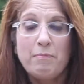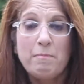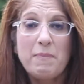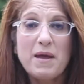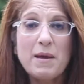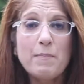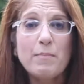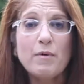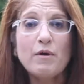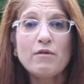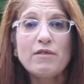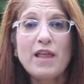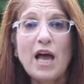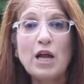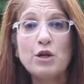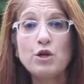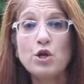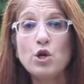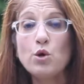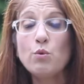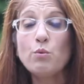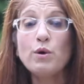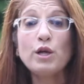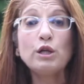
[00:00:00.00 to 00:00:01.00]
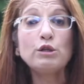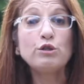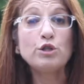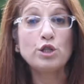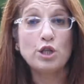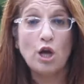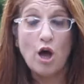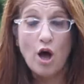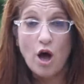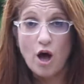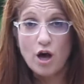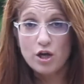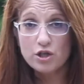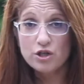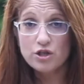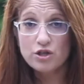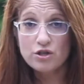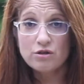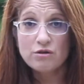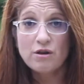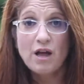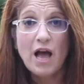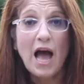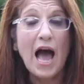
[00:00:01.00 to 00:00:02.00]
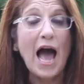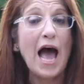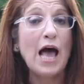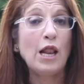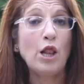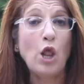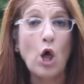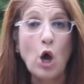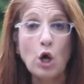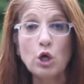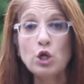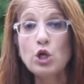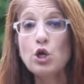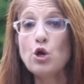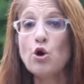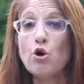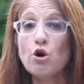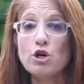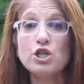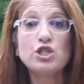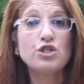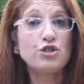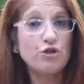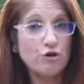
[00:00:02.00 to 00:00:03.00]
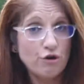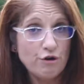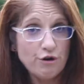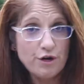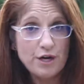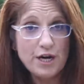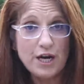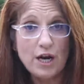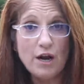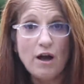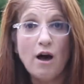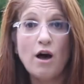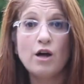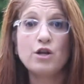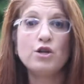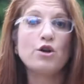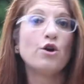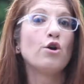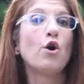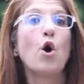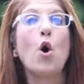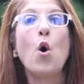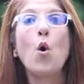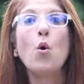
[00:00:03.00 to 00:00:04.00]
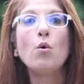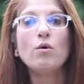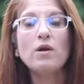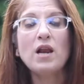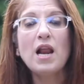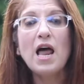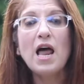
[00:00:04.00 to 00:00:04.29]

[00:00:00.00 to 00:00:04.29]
People that you will touch along your journey on your own